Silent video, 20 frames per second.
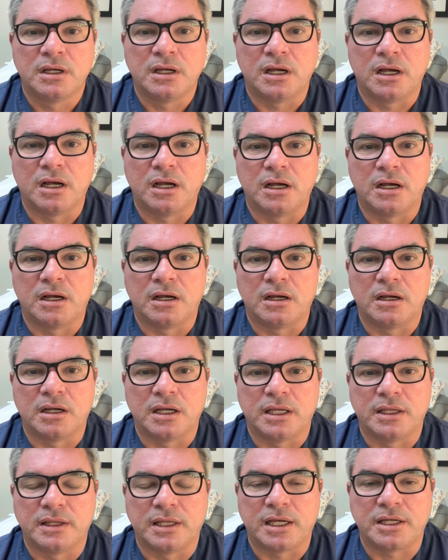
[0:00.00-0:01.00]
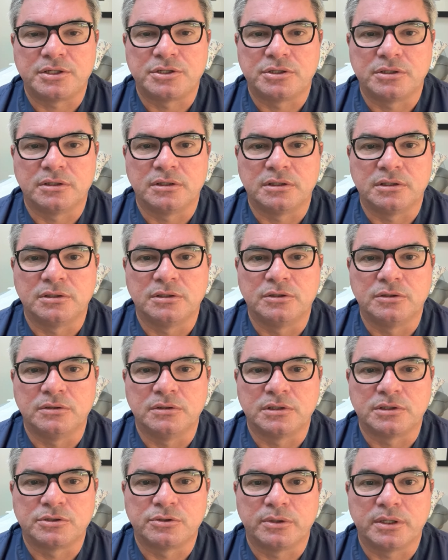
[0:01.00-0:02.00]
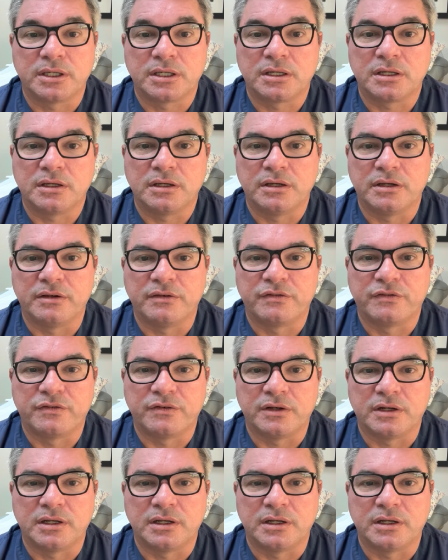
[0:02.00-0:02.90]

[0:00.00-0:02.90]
and that should do the trick. If